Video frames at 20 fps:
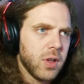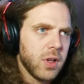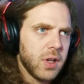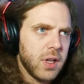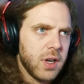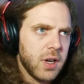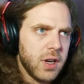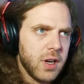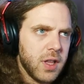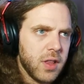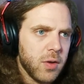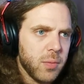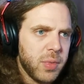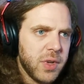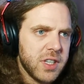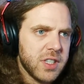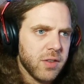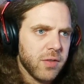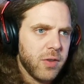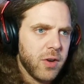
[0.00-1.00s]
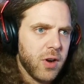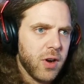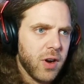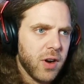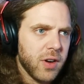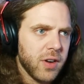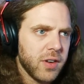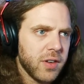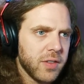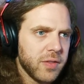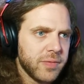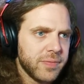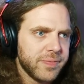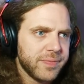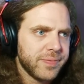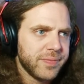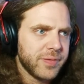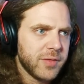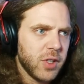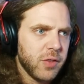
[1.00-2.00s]
And another piece of heart.
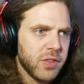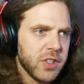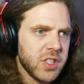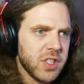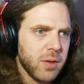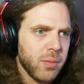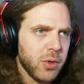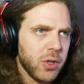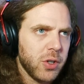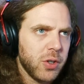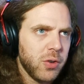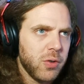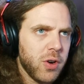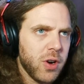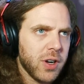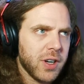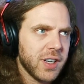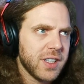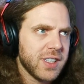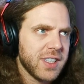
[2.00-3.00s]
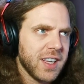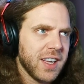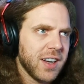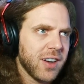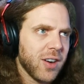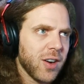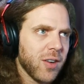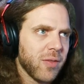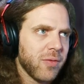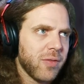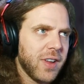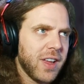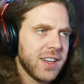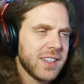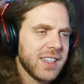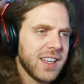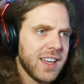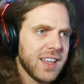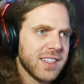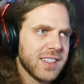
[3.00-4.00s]
You've assembled a new heart container.
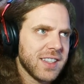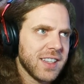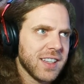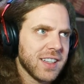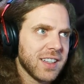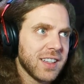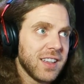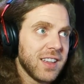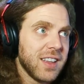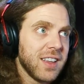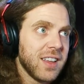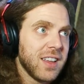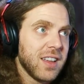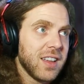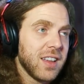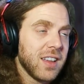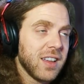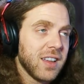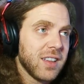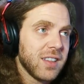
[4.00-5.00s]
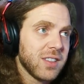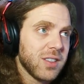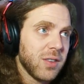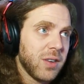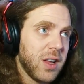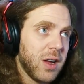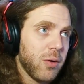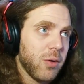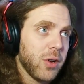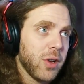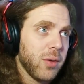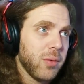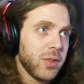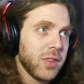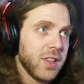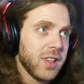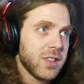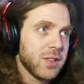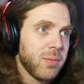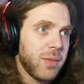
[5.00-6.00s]
Fantastic. So now we're done with
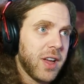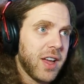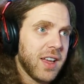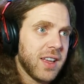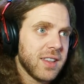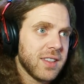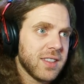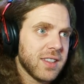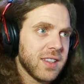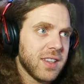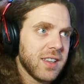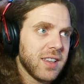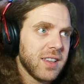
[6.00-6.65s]
this mask.